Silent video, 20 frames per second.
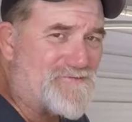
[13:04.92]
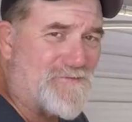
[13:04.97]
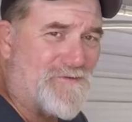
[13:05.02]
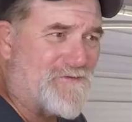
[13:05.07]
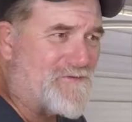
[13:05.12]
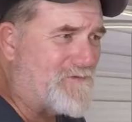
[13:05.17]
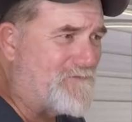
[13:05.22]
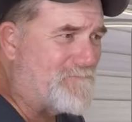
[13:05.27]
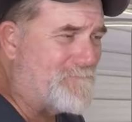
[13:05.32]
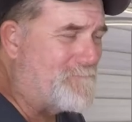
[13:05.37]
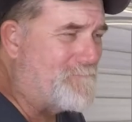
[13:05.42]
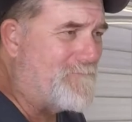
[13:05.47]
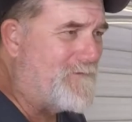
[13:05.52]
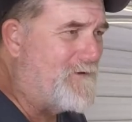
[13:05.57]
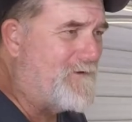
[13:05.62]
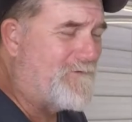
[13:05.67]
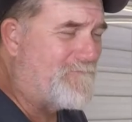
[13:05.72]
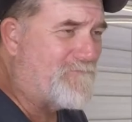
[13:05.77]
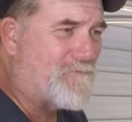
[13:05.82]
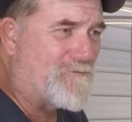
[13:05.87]
worth of,
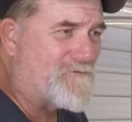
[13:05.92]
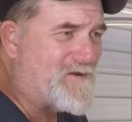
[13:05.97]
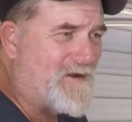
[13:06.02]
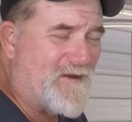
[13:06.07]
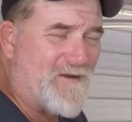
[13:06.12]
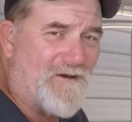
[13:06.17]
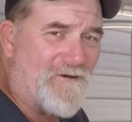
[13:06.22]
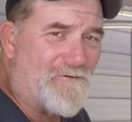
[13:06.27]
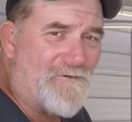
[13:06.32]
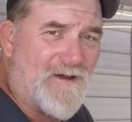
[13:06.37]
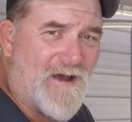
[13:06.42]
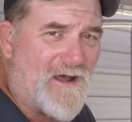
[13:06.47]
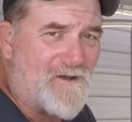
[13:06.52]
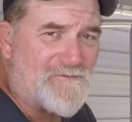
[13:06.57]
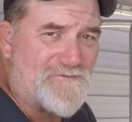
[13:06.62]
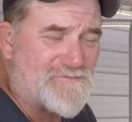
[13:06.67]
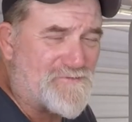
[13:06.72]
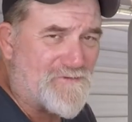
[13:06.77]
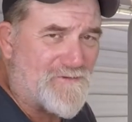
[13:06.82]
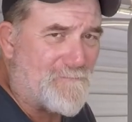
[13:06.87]

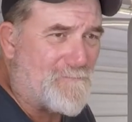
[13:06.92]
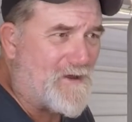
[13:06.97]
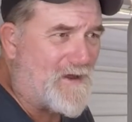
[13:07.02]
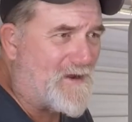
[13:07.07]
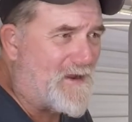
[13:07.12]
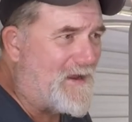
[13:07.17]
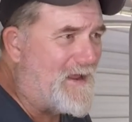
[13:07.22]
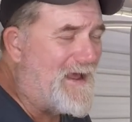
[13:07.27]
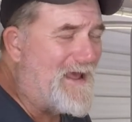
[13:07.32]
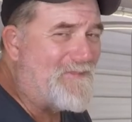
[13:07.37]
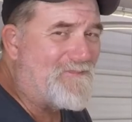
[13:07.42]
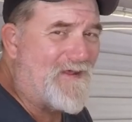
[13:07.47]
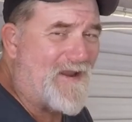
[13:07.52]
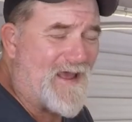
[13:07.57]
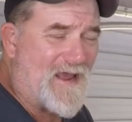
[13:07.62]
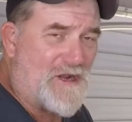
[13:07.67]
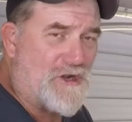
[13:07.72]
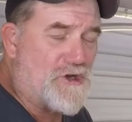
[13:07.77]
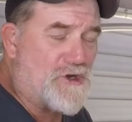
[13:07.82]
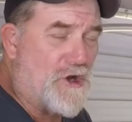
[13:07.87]
$1,400 worth of money that
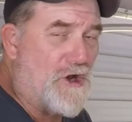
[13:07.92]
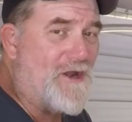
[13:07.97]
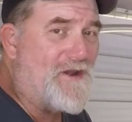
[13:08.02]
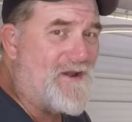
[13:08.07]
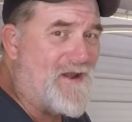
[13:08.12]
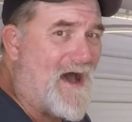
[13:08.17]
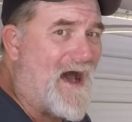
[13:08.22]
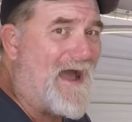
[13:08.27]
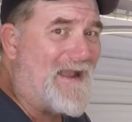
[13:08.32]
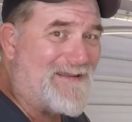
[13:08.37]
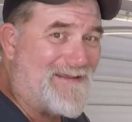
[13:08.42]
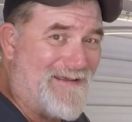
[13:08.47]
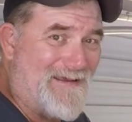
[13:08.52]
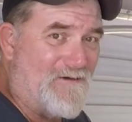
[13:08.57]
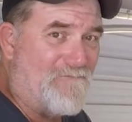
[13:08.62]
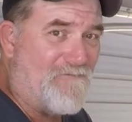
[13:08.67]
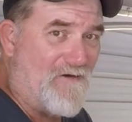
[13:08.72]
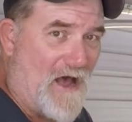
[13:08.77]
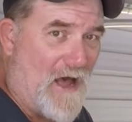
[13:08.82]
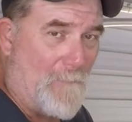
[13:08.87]
I could not
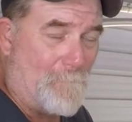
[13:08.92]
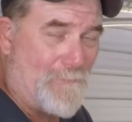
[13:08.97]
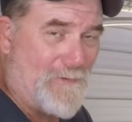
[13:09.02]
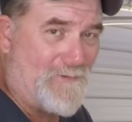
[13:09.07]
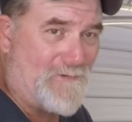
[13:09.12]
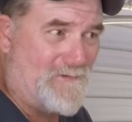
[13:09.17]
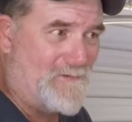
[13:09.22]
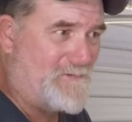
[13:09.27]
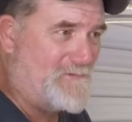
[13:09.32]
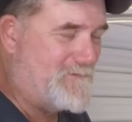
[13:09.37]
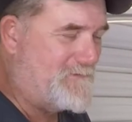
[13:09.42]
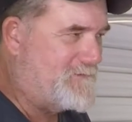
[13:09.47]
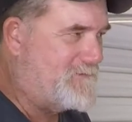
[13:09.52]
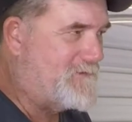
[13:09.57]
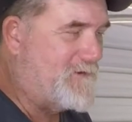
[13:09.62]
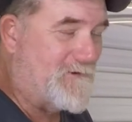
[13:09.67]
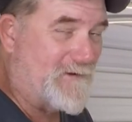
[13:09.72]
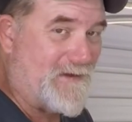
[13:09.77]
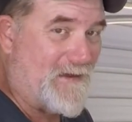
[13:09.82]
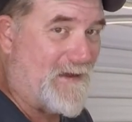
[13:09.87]
give up.
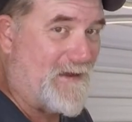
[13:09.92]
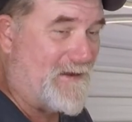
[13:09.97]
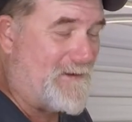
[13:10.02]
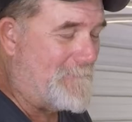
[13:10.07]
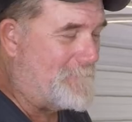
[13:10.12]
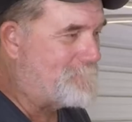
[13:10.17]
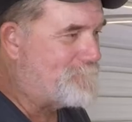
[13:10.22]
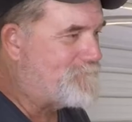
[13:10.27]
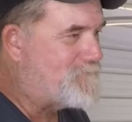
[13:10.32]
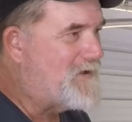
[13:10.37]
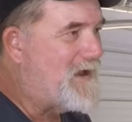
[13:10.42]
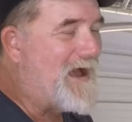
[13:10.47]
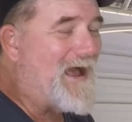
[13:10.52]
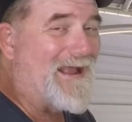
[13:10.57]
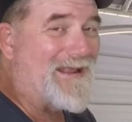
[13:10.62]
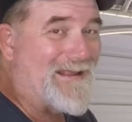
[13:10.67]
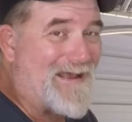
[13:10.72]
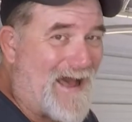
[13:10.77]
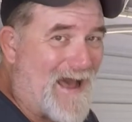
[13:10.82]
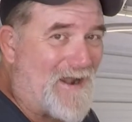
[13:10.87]
Okay, I
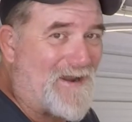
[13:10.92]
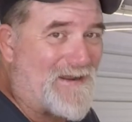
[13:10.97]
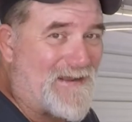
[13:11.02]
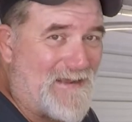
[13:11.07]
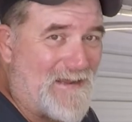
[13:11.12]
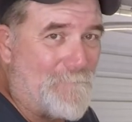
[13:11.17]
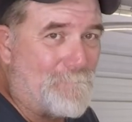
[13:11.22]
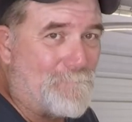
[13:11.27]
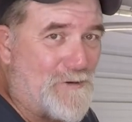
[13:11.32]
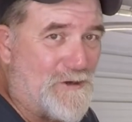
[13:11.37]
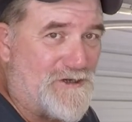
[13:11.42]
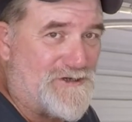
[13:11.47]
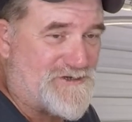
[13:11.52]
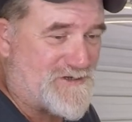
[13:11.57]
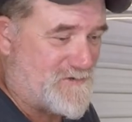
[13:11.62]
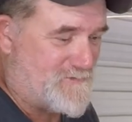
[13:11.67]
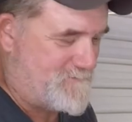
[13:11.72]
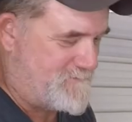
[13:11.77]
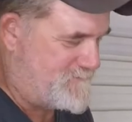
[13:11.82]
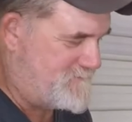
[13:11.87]
gotta keep
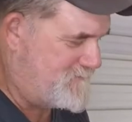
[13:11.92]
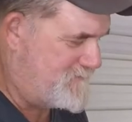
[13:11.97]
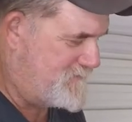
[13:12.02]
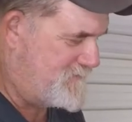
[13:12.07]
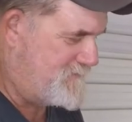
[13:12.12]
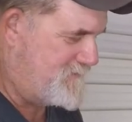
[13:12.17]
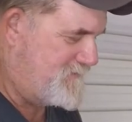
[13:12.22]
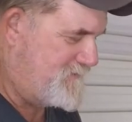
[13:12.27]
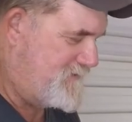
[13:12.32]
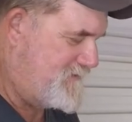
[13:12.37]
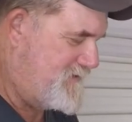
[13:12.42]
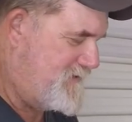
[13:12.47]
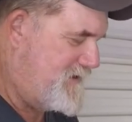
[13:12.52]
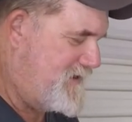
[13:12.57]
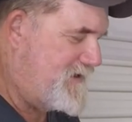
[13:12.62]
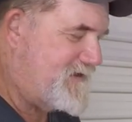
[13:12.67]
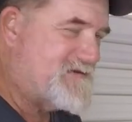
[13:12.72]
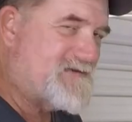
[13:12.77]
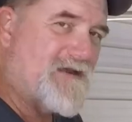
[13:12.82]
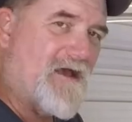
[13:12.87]
pushing."
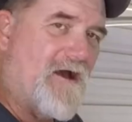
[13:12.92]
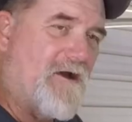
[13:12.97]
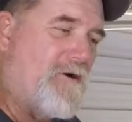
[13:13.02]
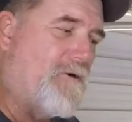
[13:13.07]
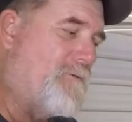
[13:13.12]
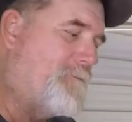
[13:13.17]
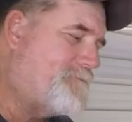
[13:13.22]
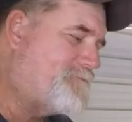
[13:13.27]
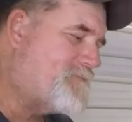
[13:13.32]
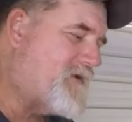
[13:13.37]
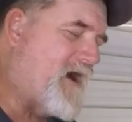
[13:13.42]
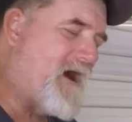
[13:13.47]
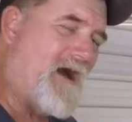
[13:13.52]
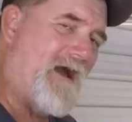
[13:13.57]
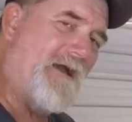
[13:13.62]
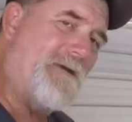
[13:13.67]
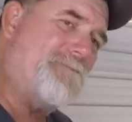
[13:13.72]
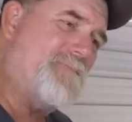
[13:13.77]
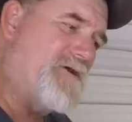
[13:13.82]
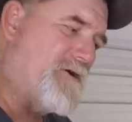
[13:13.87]
So
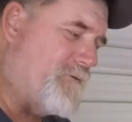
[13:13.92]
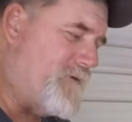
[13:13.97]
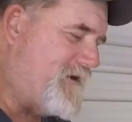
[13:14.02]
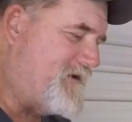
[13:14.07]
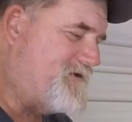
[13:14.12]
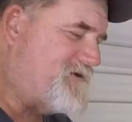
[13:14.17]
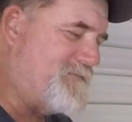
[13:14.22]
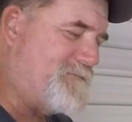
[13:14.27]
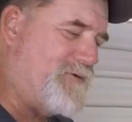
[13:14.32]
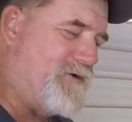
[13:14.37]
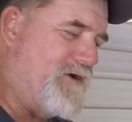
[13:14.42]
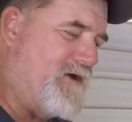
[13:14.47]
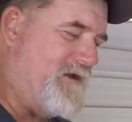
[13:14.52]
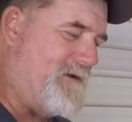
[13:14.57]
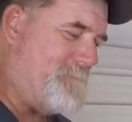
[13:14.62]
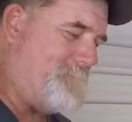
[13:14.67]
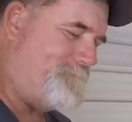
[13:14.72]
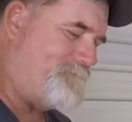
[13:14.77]
I'm going to put